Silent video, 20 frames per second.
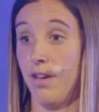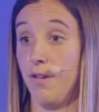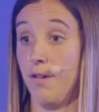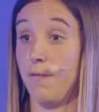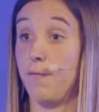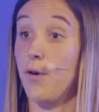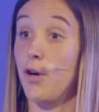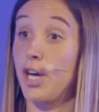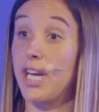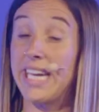
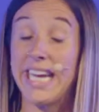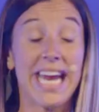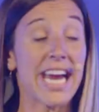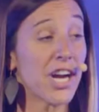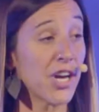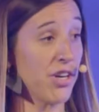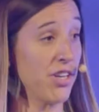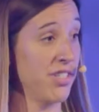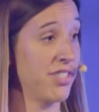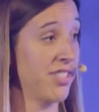For
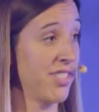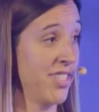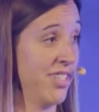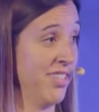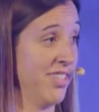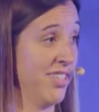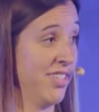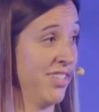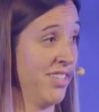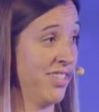years,
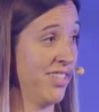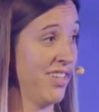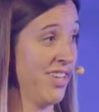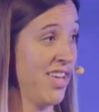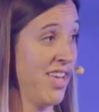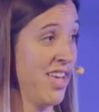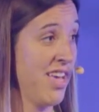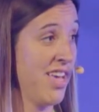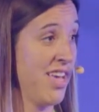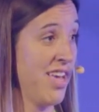
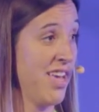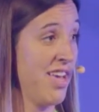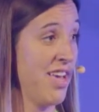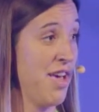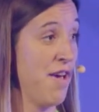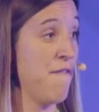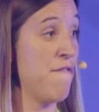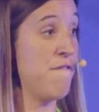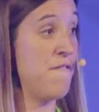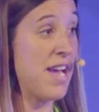
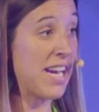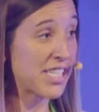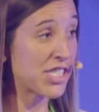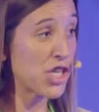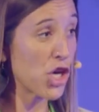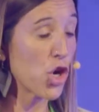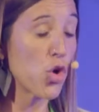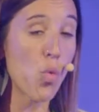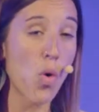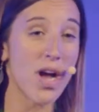
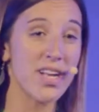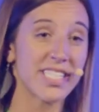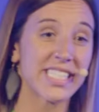Victor was